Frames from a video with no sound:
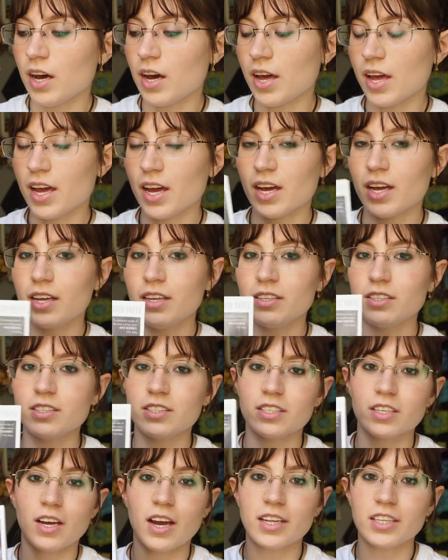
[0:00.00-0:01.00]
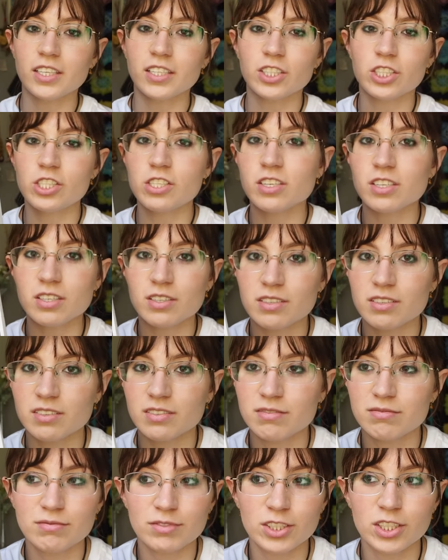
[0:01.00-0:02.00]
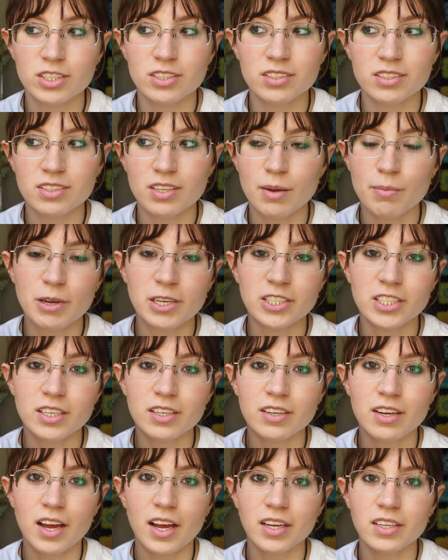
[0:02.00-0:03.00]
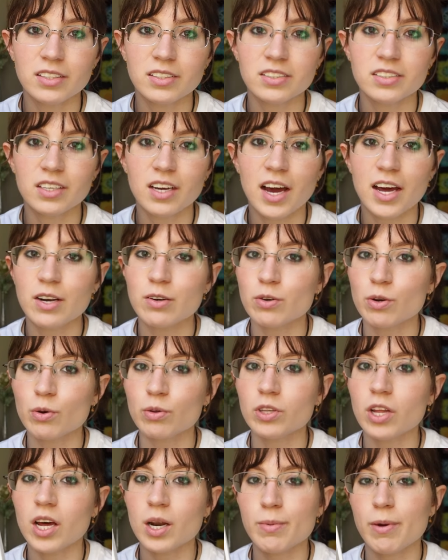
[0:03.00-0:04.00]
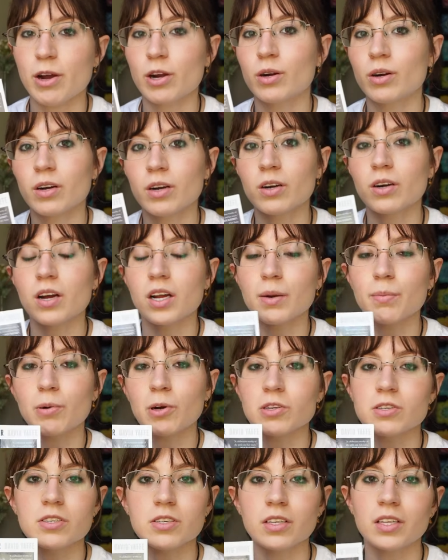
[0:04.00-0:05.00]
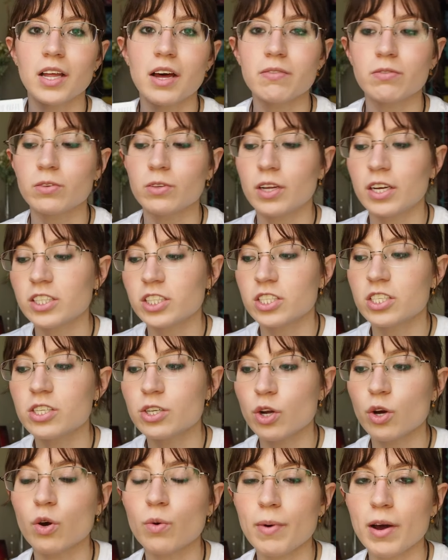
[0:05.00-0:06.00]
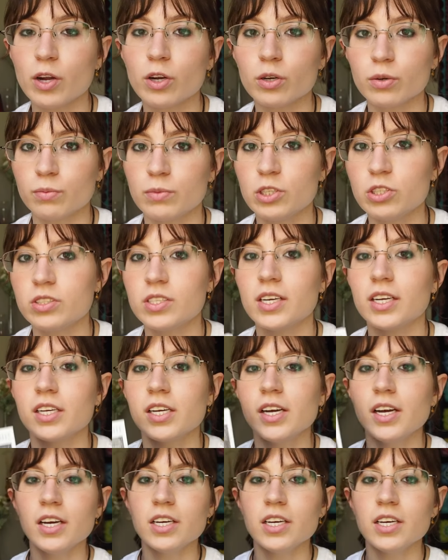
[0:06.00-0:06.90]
And I think she just she's amazing and I don't know a lot about her on a personal level. I just know about her music.